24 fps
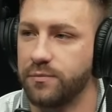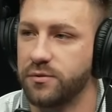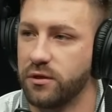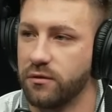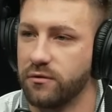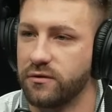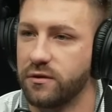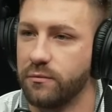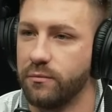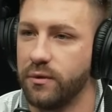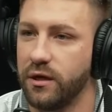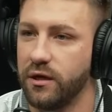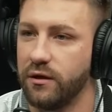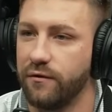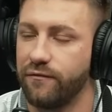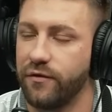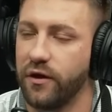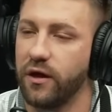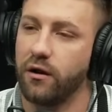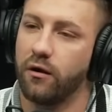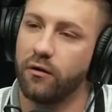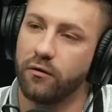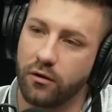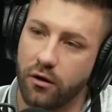So to me, if
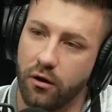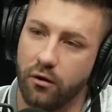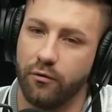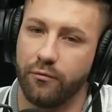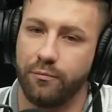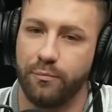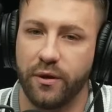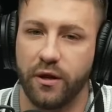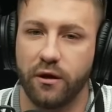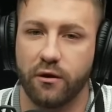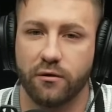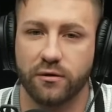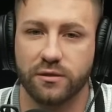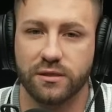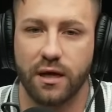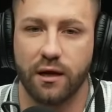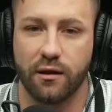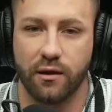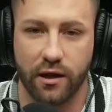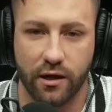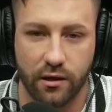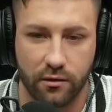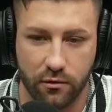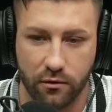they don't go with Pierce, I
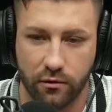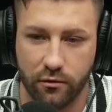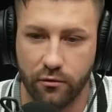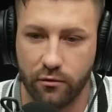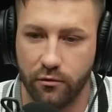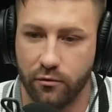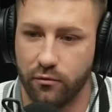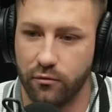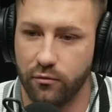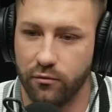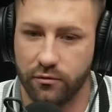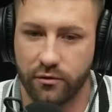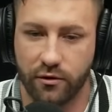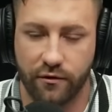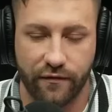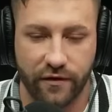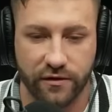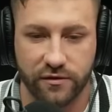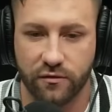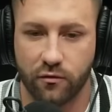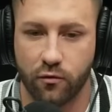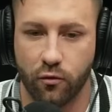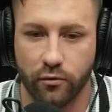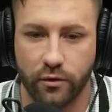like Lou, the
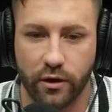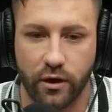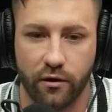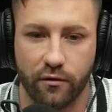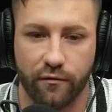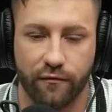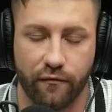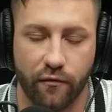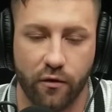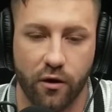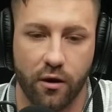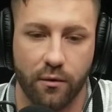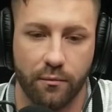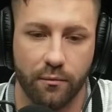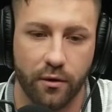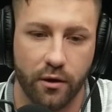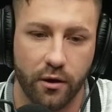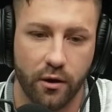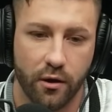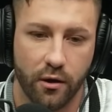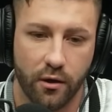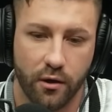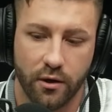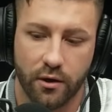defensive coordinator from
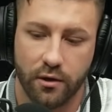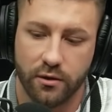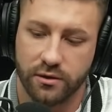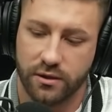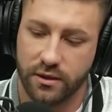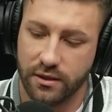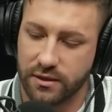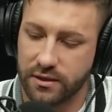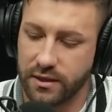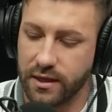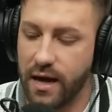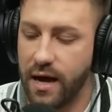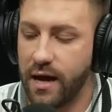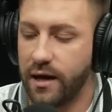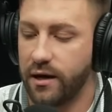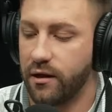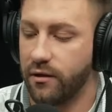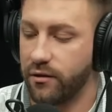Cincinnati.